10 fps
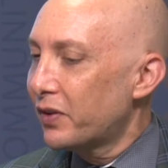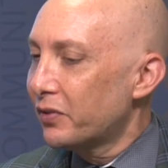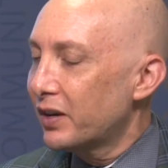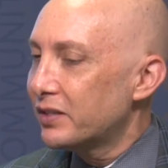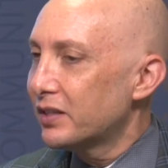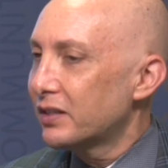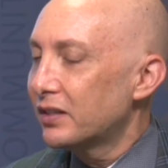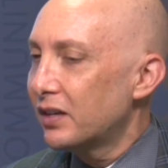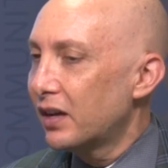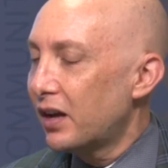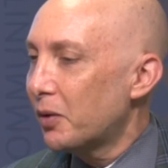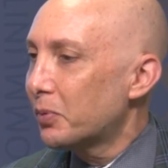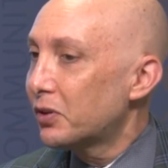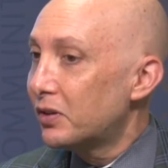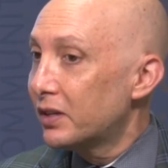fundraising uh,
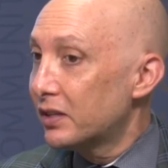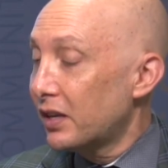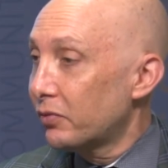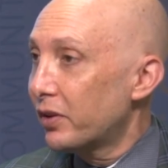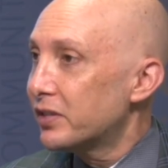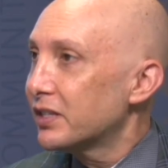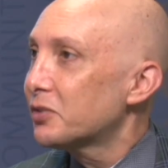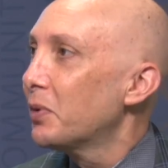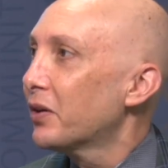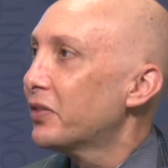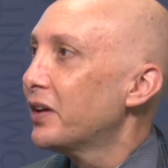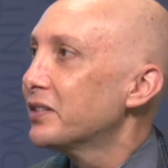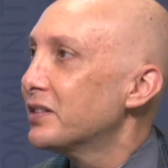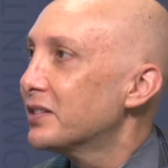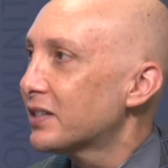opportunities. I run six
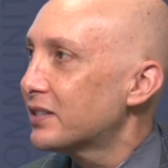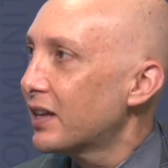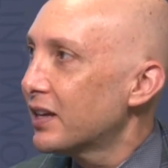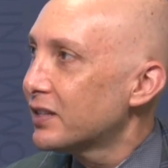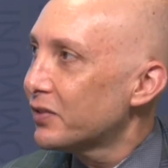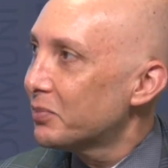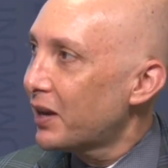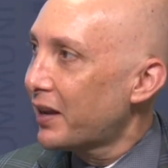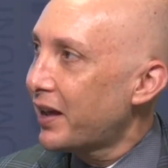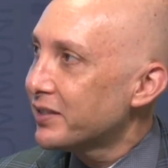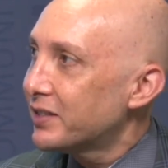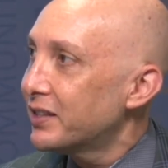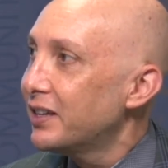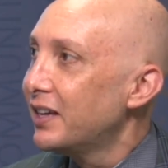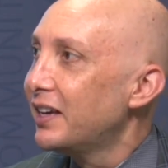marathons in six days from
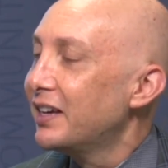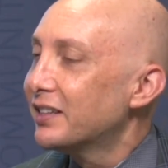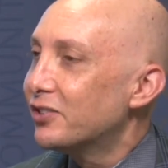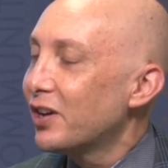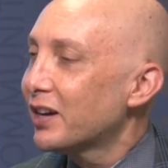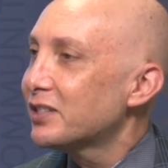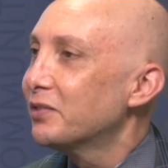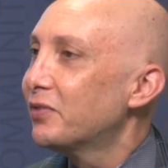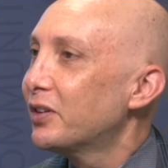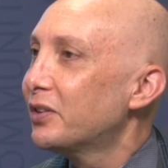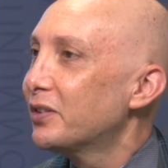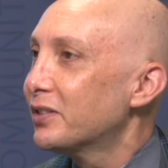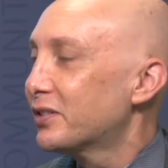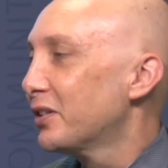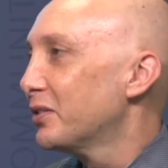Tallahassee to Jacksonville,
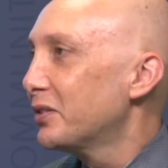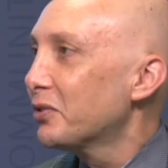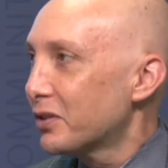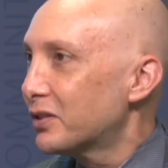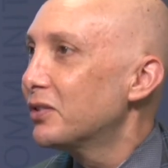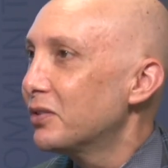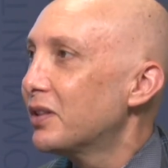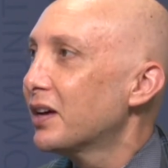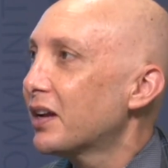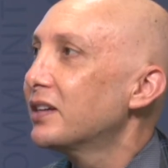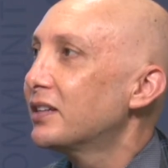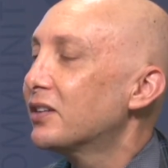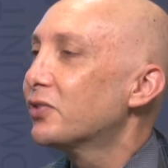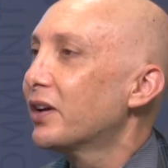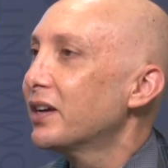and so in order to do that, I need
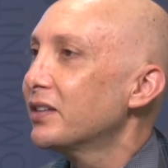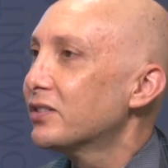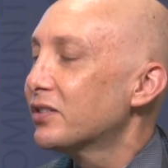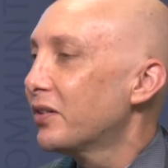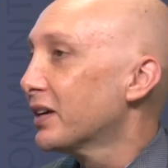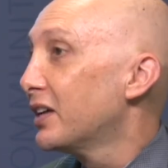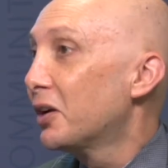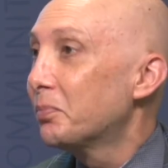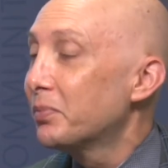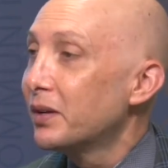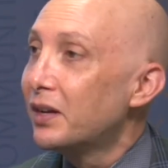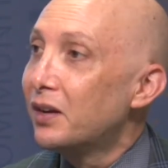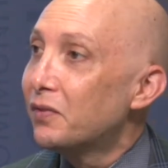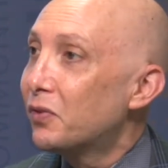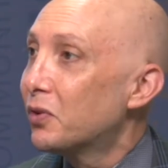to train. So I get up
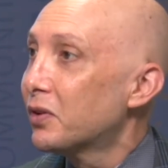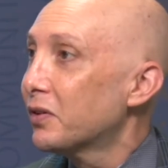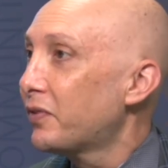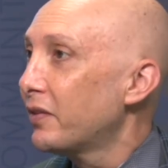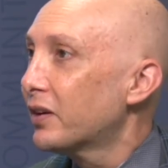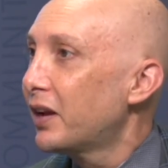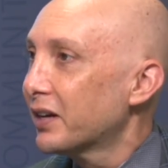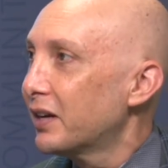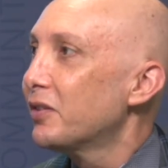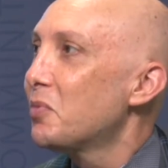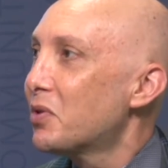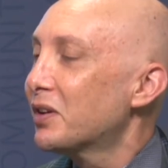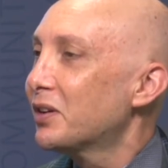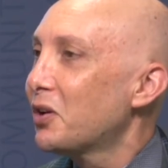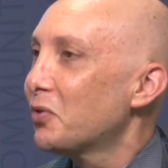four or five o'clock every
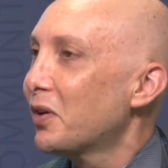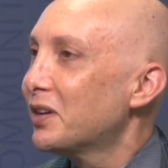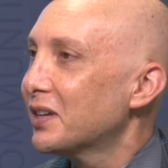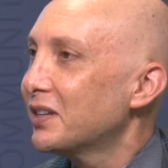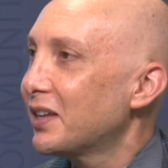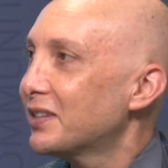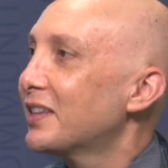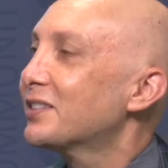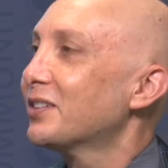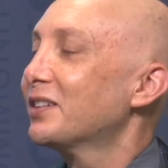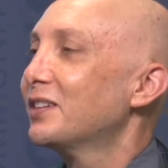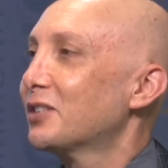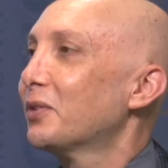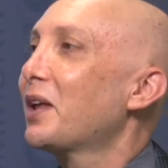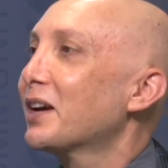morning and go running, and that, that certainly
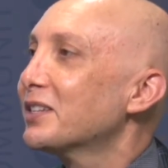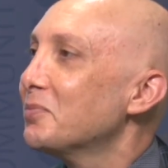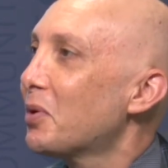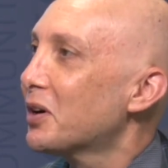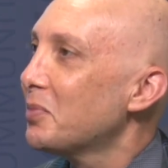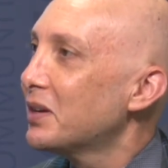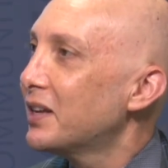is a relaxing part of my